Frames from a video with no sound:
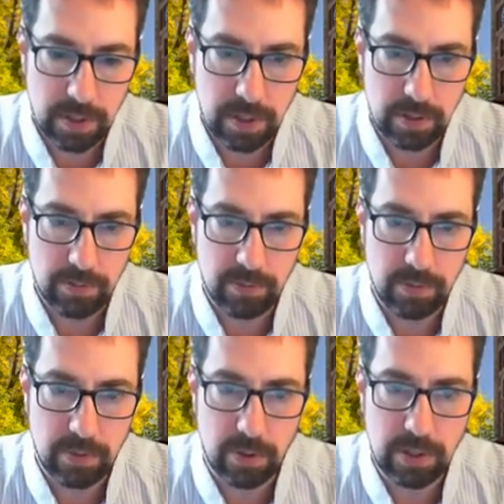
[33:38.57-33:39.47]
If
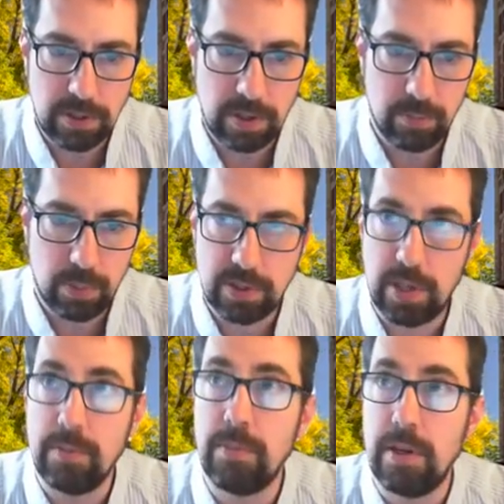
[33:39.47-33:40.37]

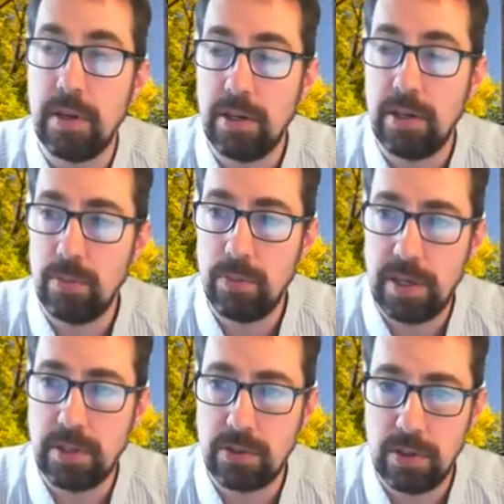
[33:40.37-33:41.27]
37%, 100
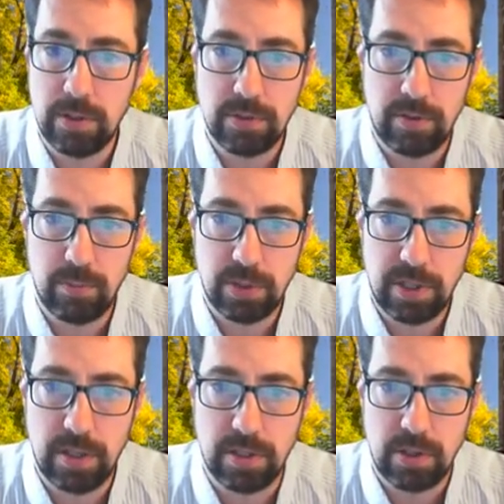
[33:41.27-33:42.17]
minus
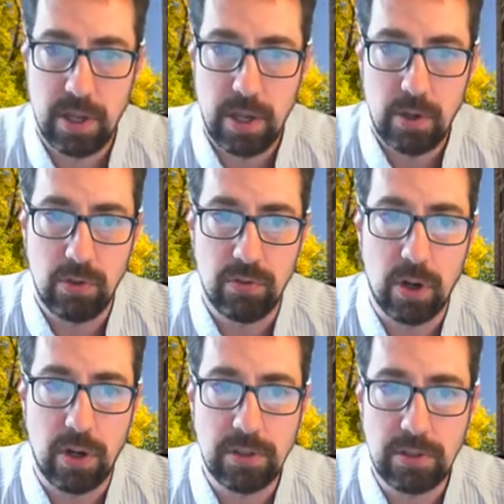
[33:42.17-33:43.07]
37% is, you've
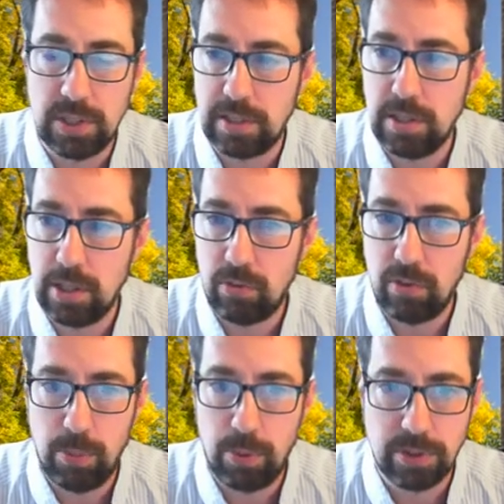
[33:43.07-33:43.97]
gone
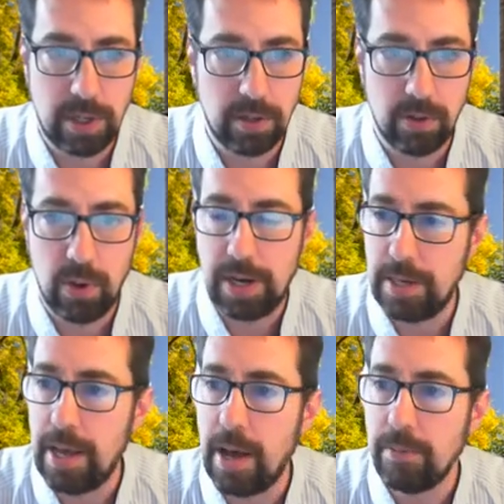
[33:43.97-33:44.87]
63% of the way
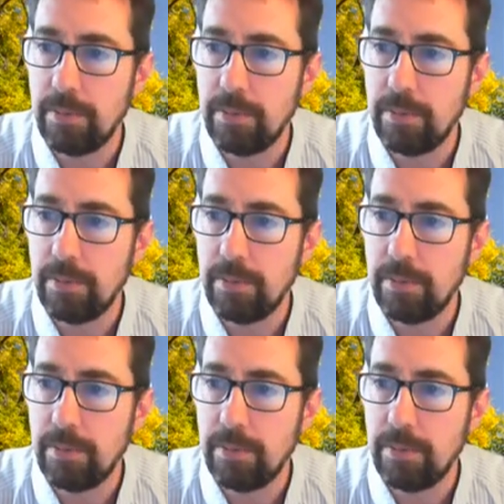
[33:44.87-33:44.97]
down,